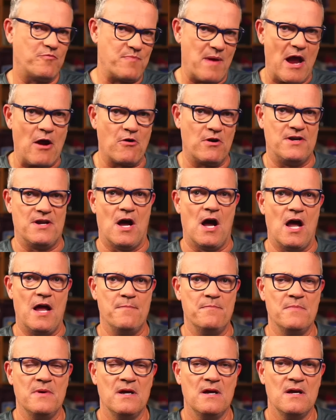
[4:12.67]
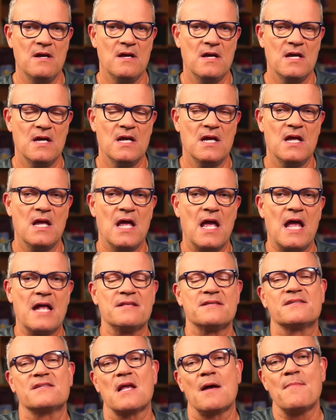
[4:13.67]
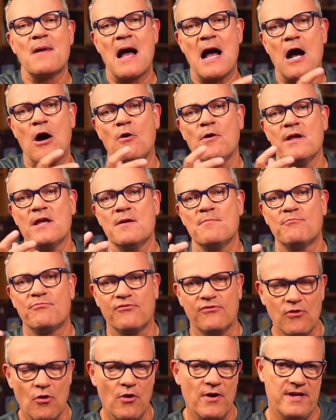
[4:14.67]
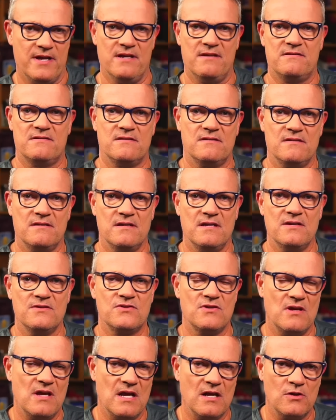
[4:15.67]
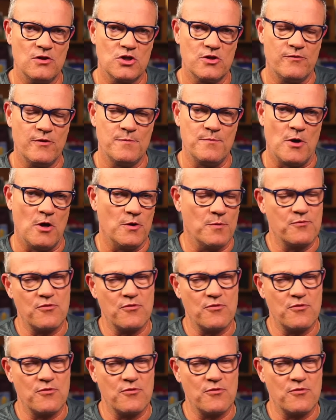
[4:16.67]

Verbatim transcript: of paradigm and somehow employ it into English football.